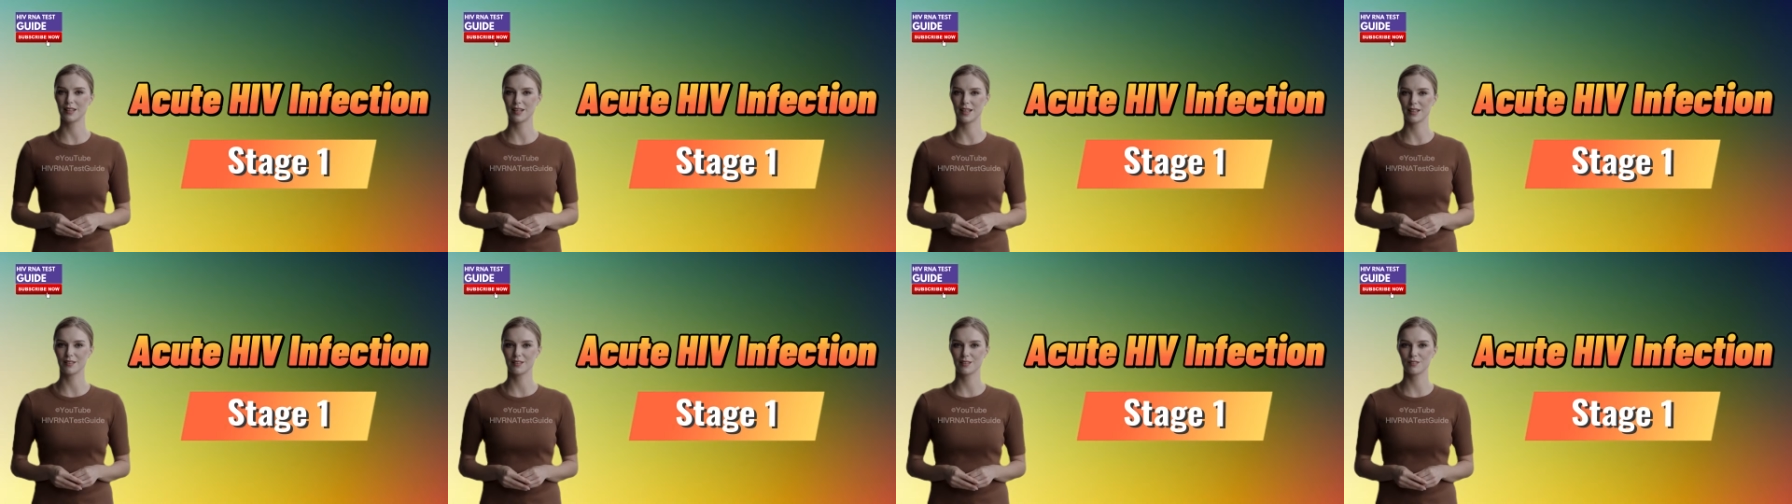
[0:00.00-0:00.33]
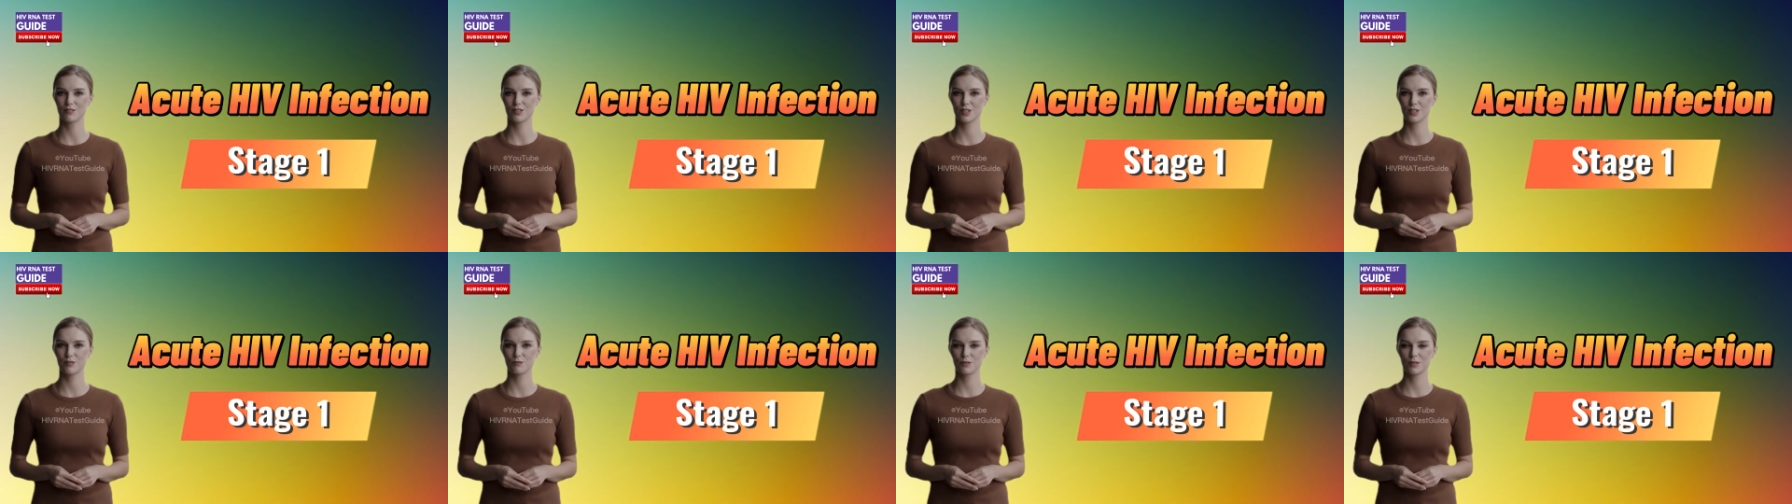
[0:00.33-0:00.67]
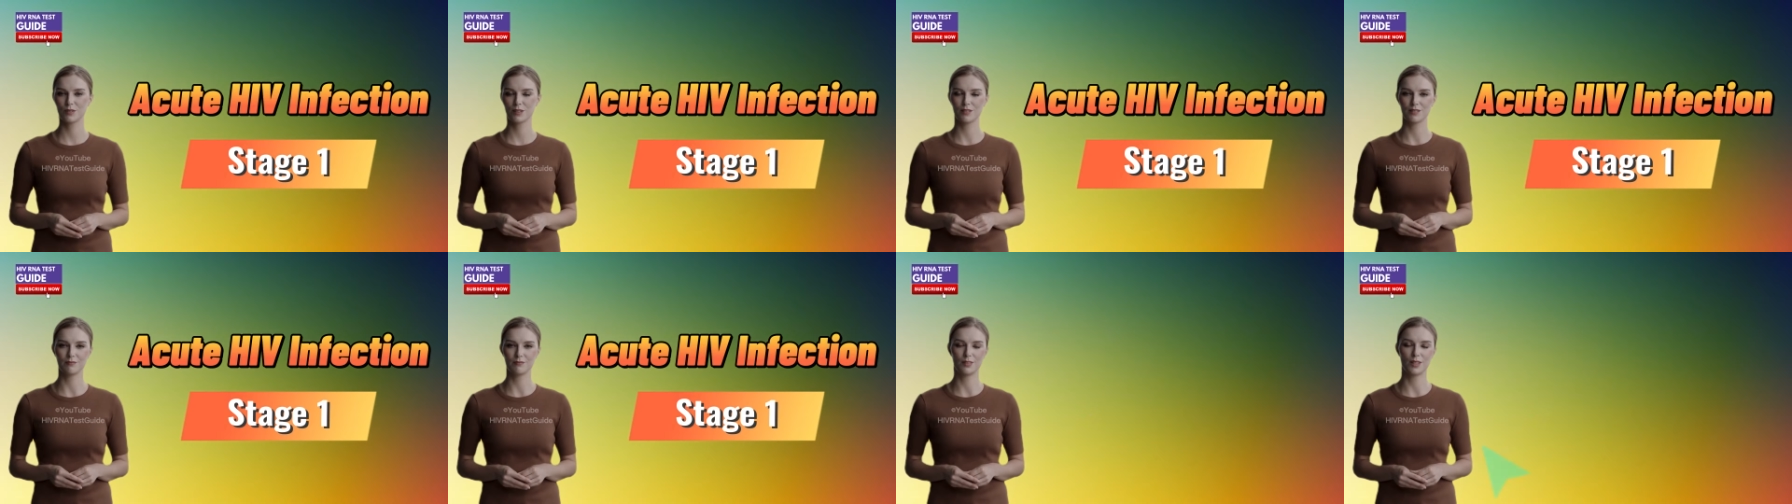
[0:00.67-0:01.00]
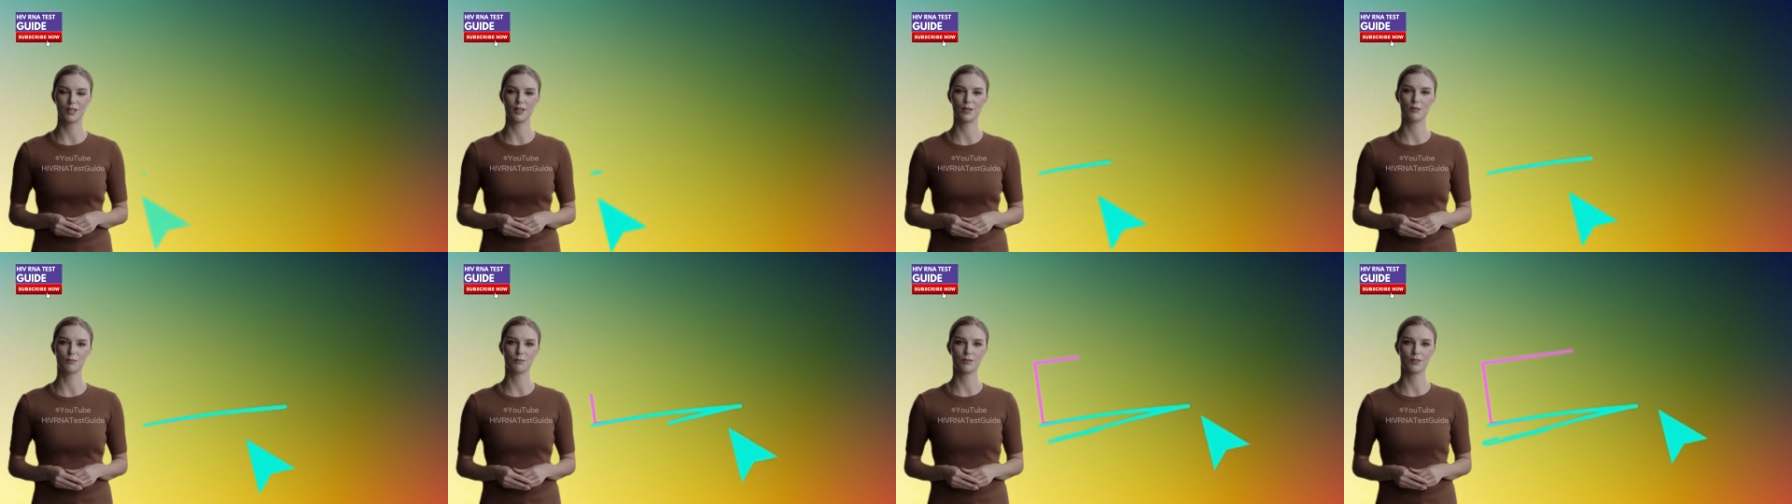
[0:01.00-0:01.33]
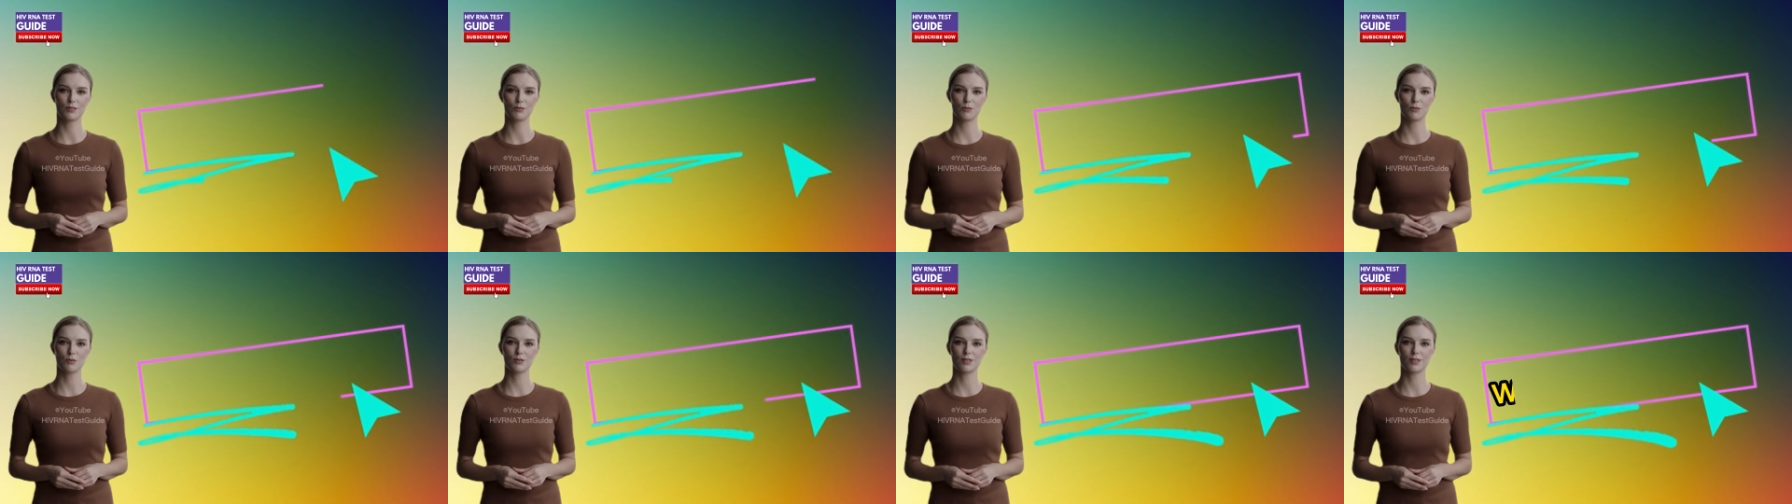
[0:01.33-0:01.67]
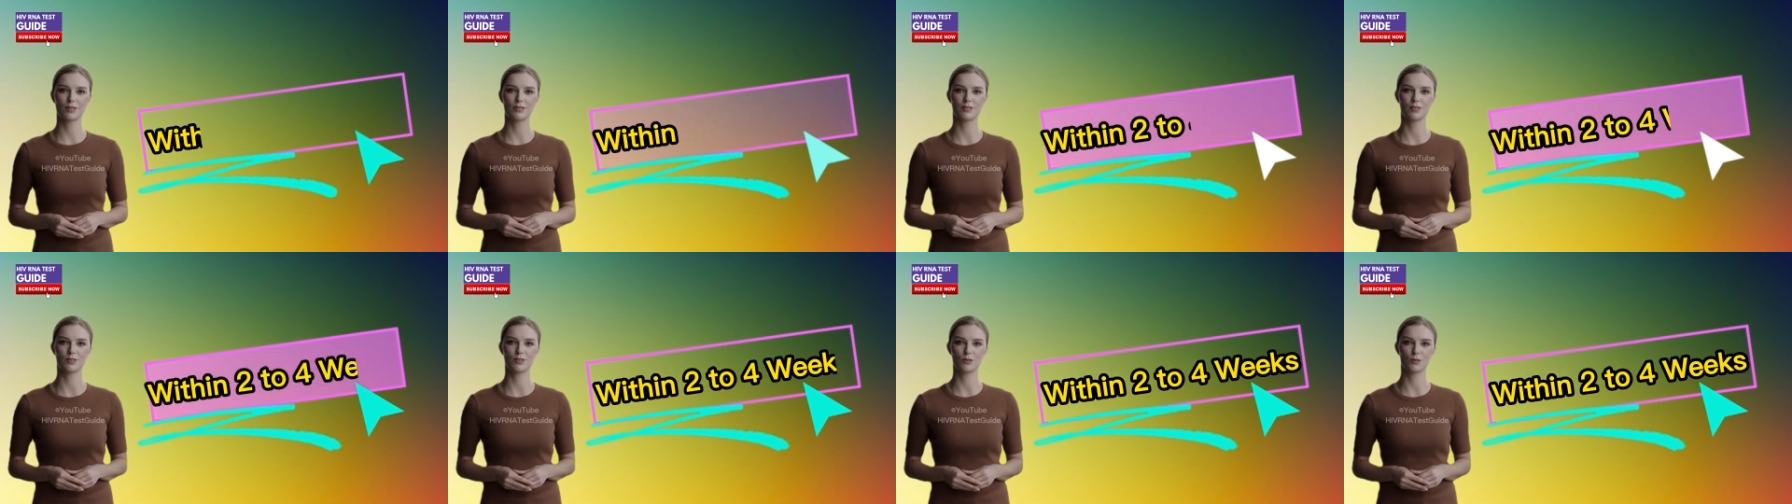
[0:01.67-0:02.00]
and it generally develops
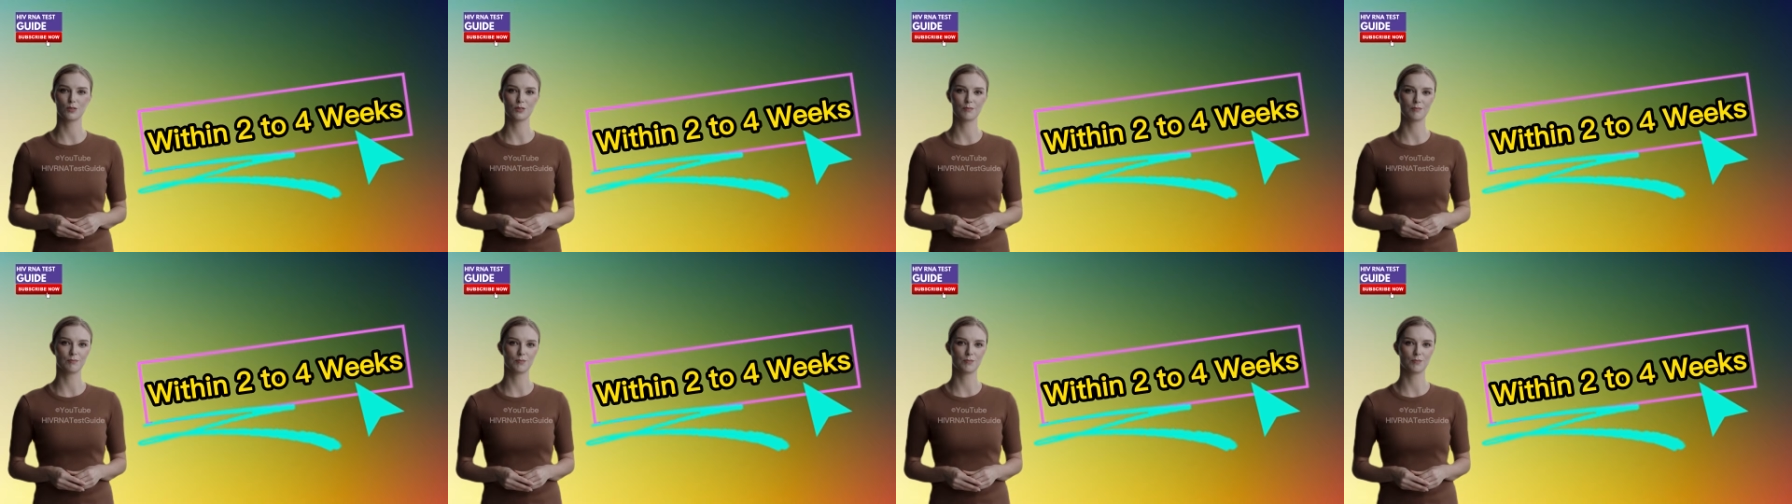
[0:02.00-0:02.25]
within 2 to